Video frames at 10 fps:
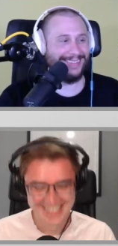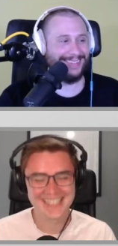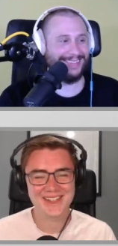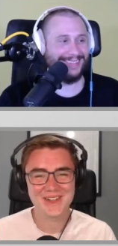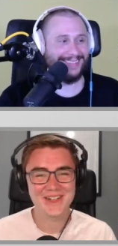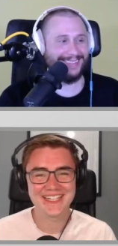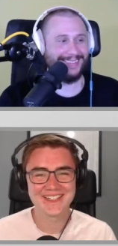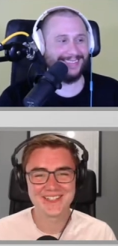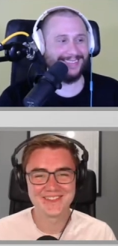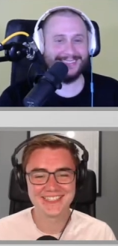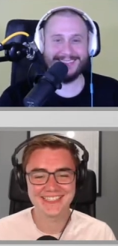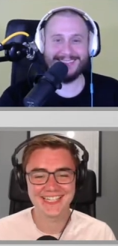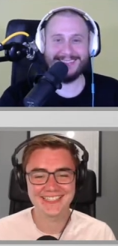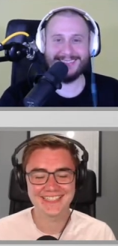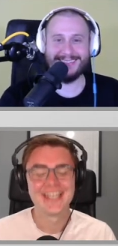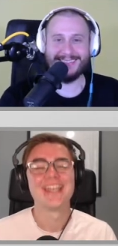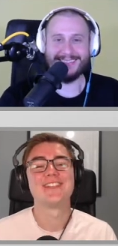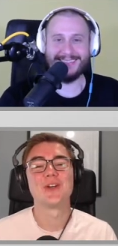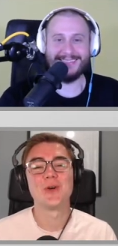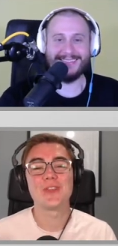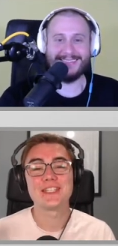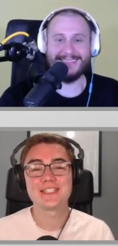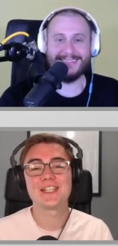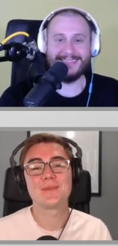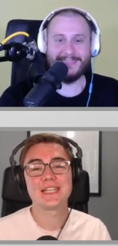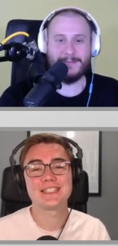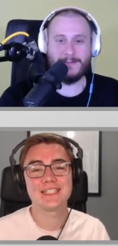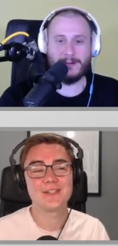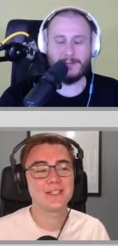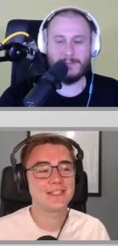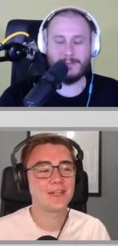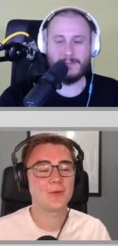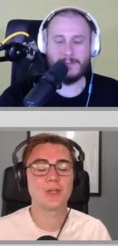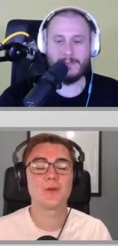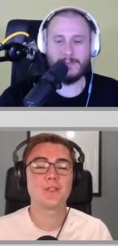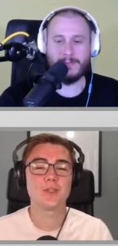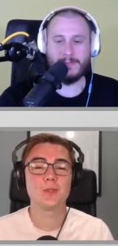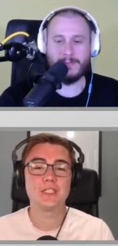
Speaker 1: He's already confident, guys. So this is going to be a series that we're going to be